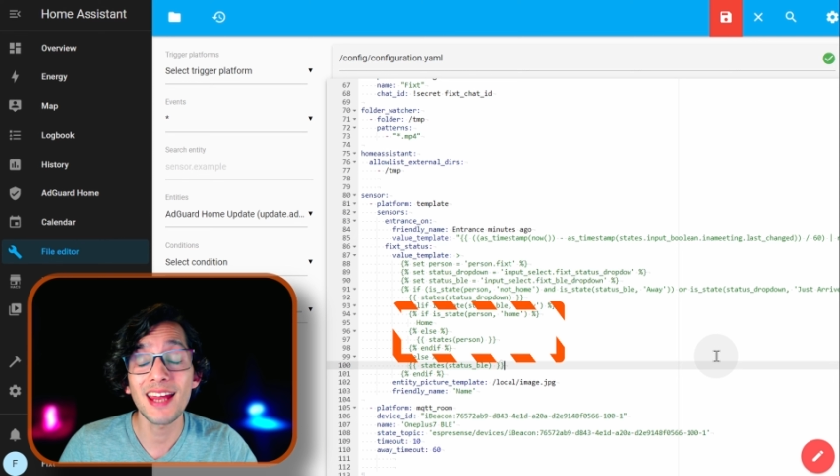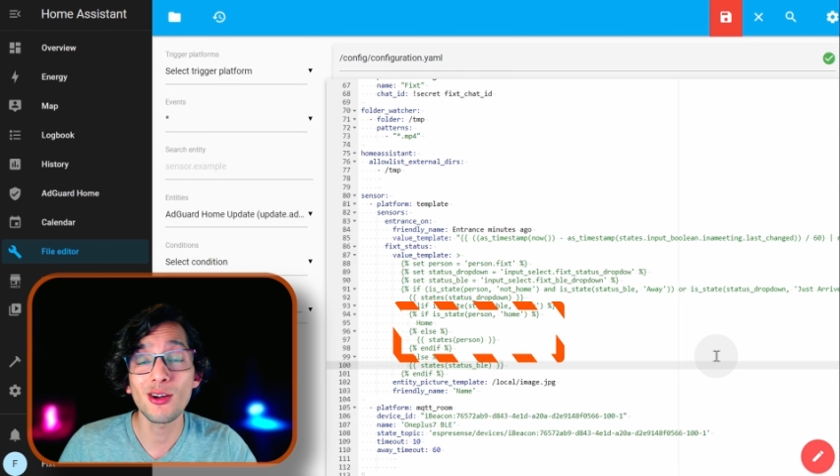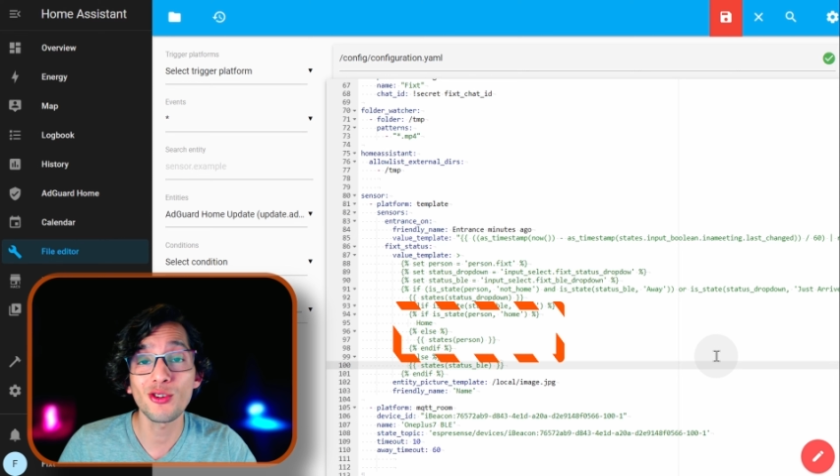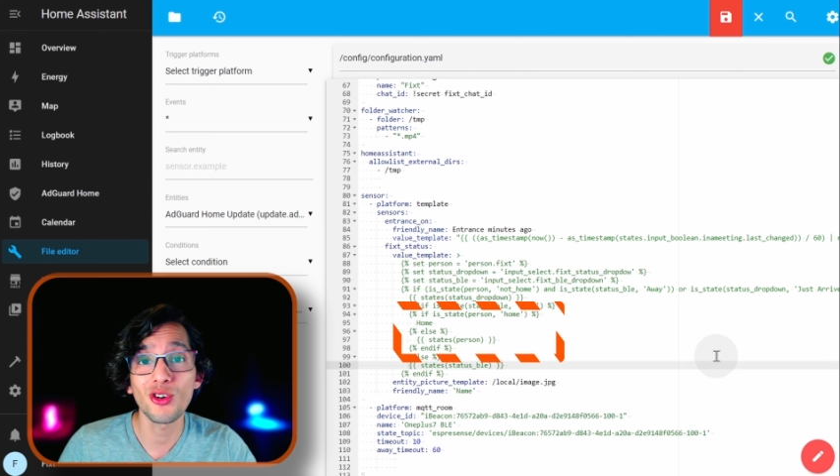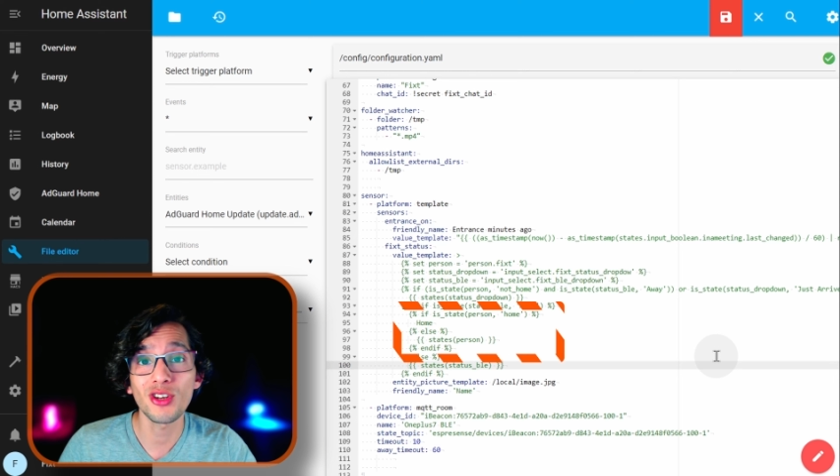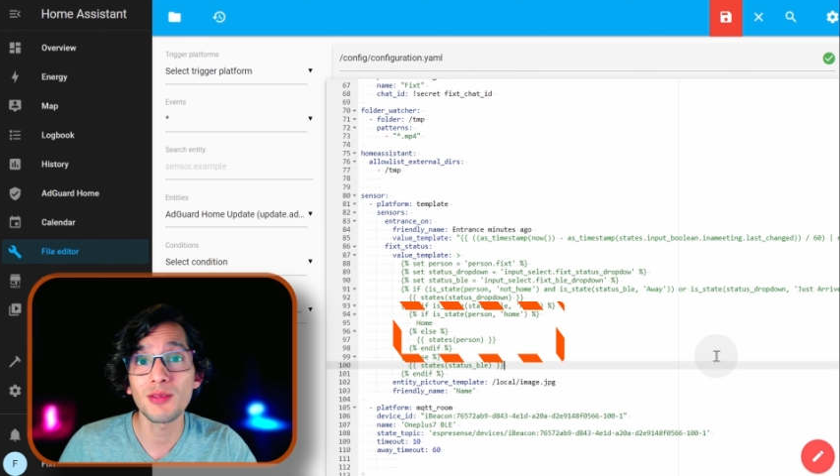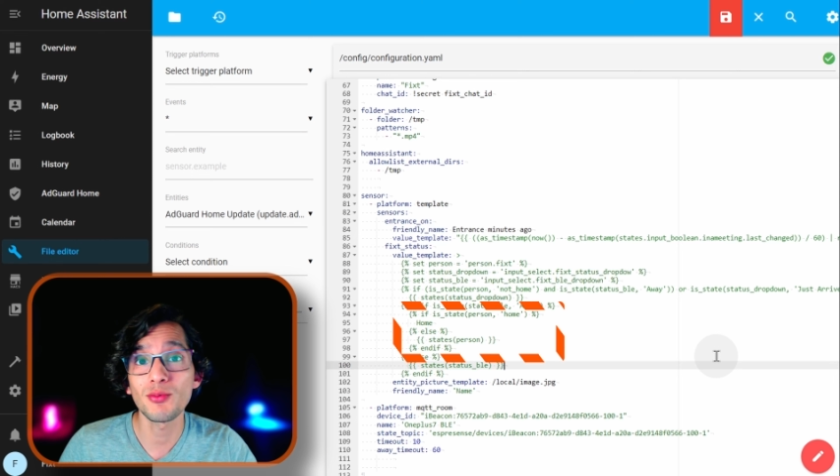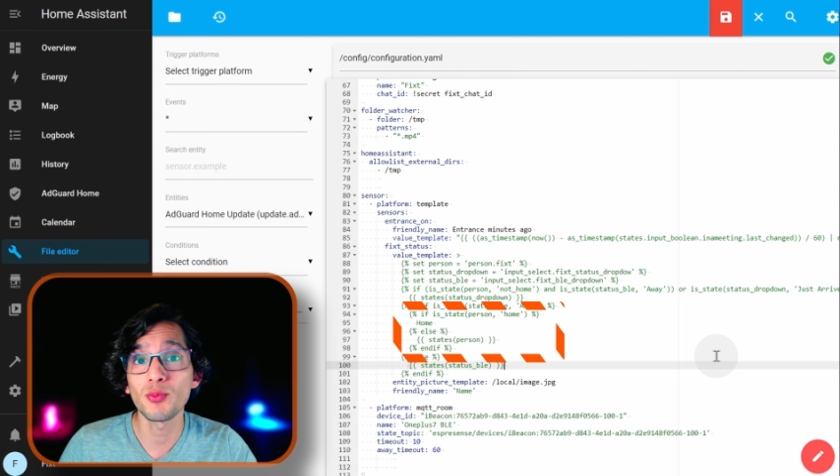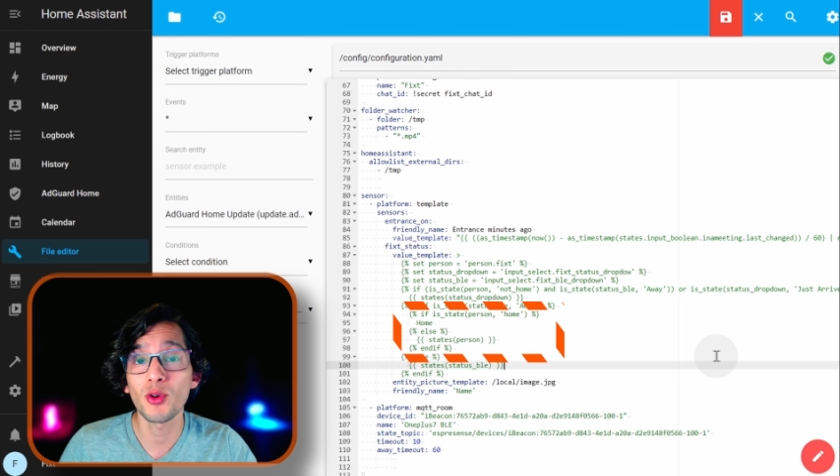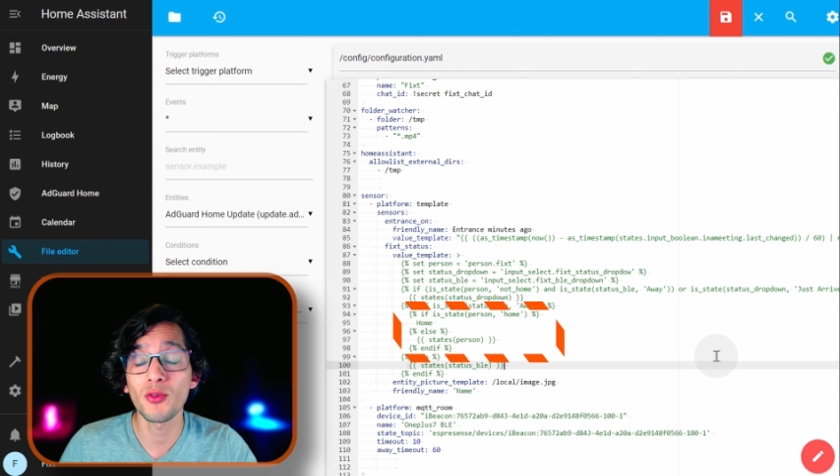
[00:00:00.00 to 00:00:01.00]
and also
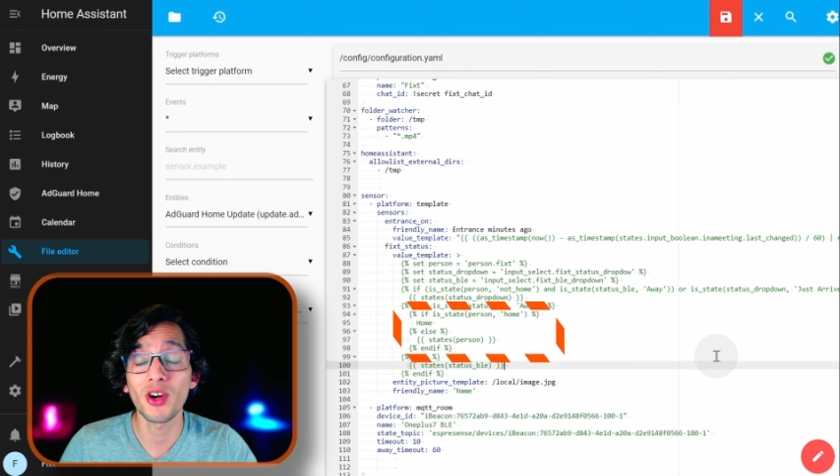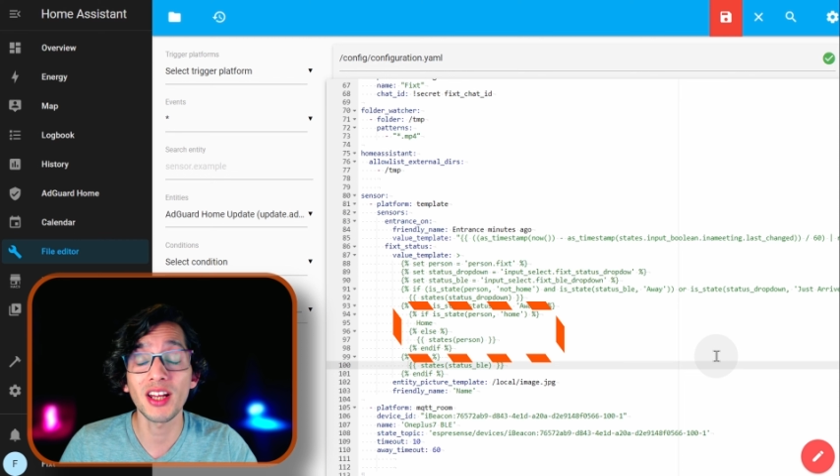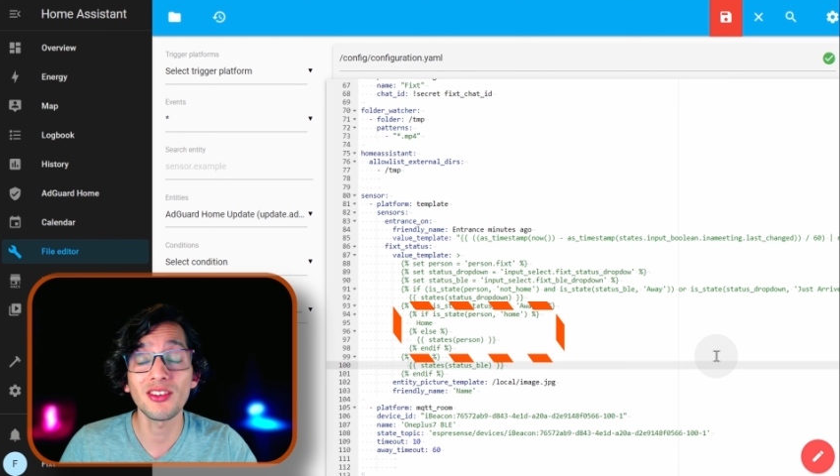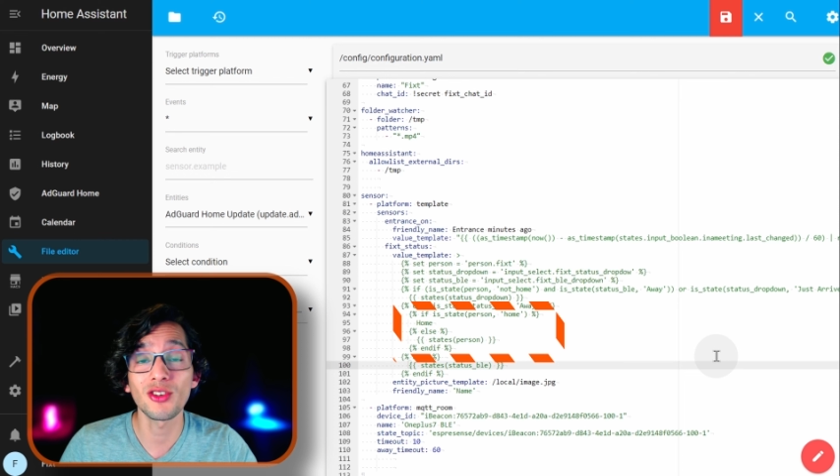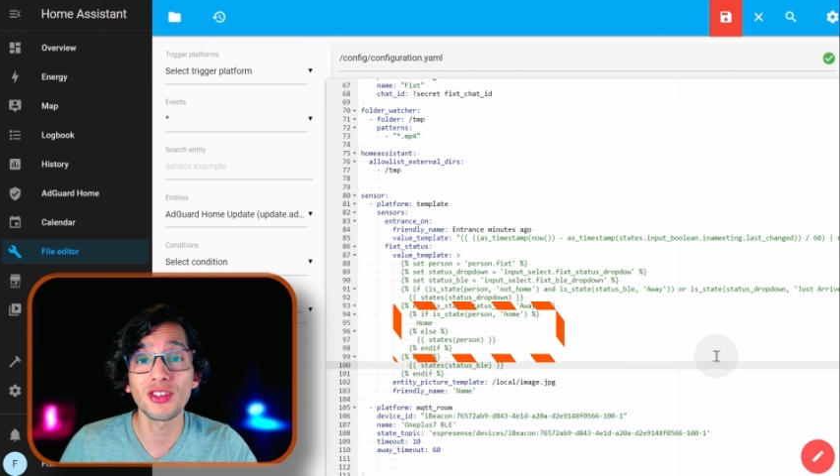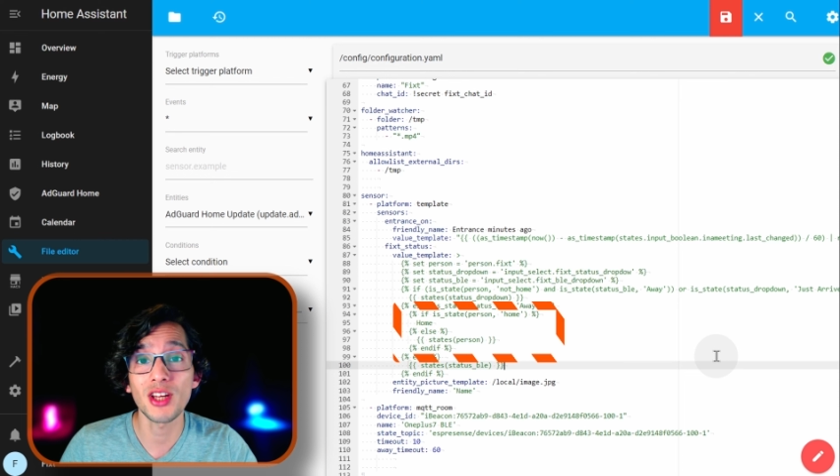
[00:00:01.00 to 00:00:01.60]
give support for any zone